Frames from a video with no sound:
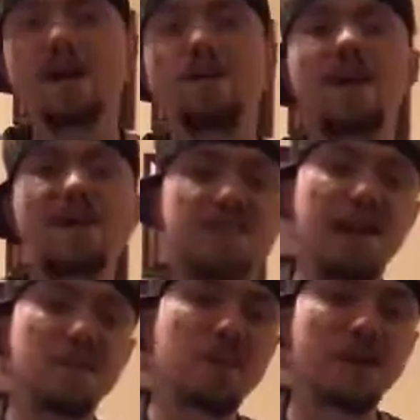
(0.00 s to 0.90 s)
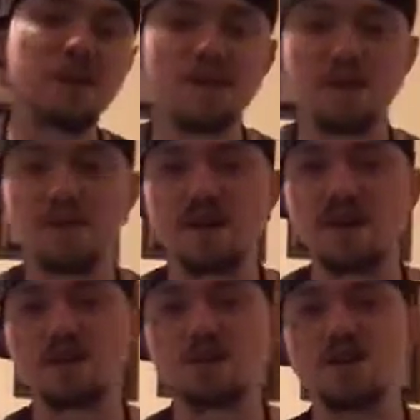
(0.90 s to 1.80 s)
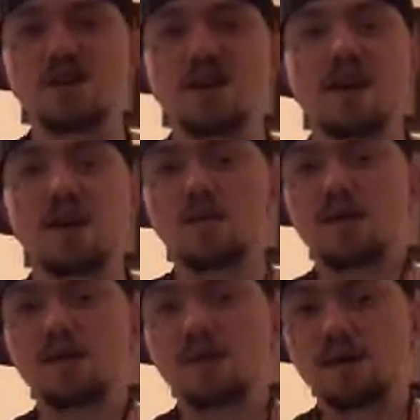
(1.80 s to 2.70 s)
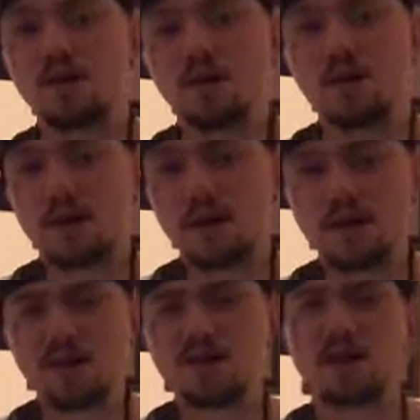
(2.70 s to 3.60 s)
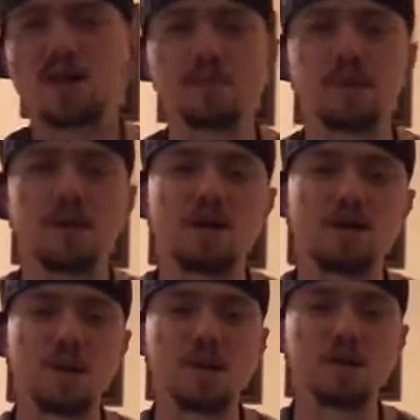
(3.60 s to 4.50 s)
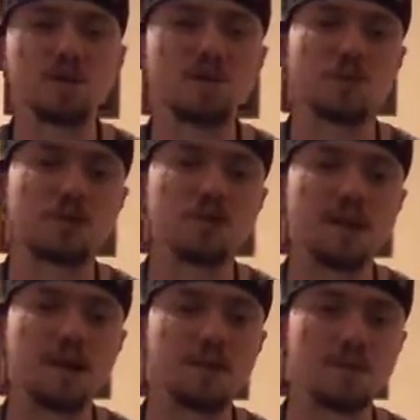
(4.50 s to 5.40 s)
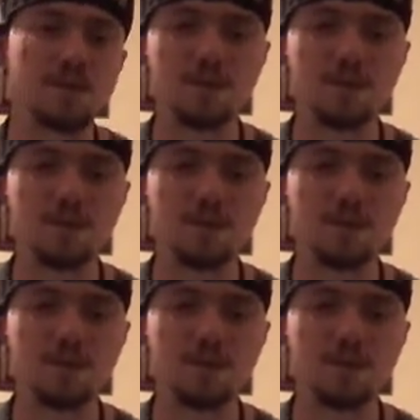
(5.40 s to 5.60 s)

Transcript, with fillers: Anyway, if you have me down below, man, you can check out all my. I just started, man, making these word chains, man.